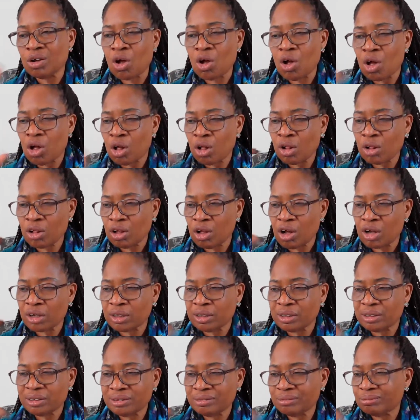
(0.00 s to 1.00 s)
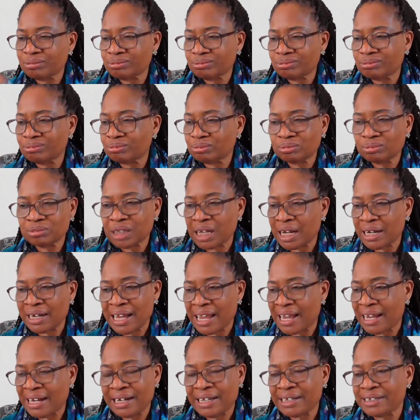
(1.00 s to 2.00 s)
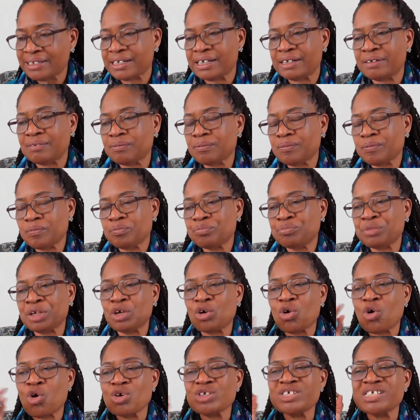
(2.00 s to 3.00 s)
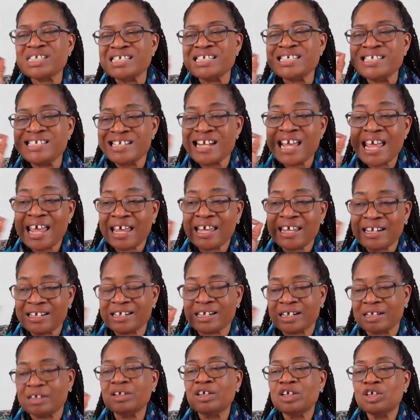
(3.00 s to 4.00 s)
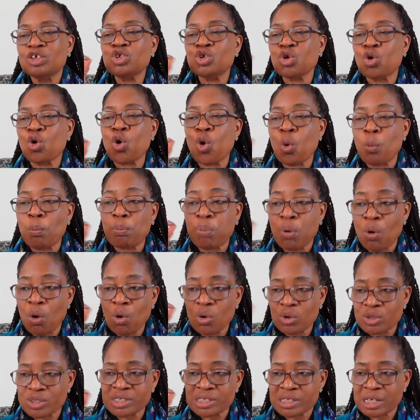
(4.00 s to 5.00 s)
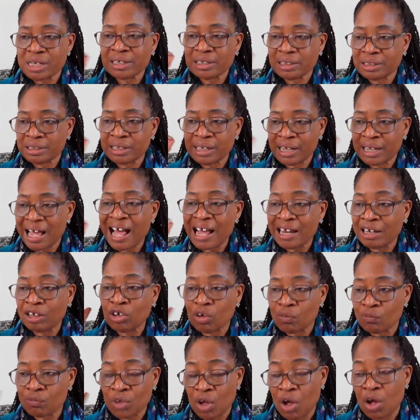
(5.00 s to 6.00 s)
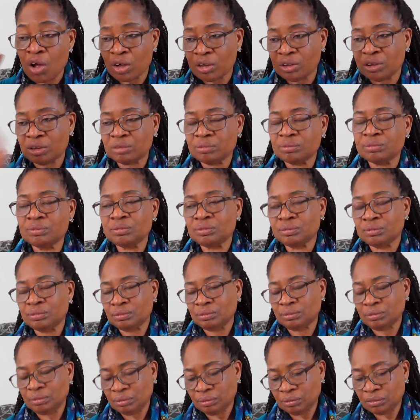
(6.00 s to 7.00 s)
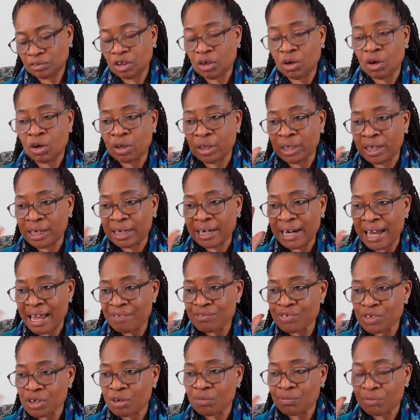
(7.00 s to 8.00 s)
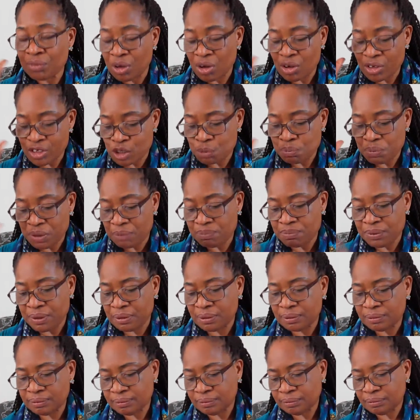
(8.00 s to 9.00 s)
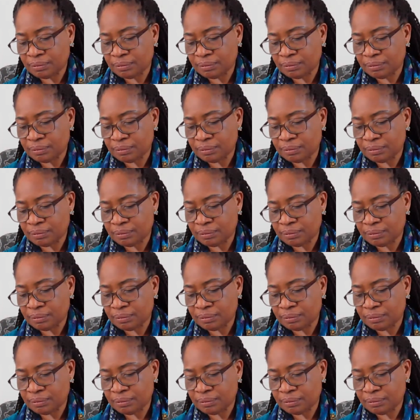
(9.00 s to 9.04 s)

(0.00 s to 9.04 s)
all got annihilated because he dared to oppose the hand of God on the lives of God's people.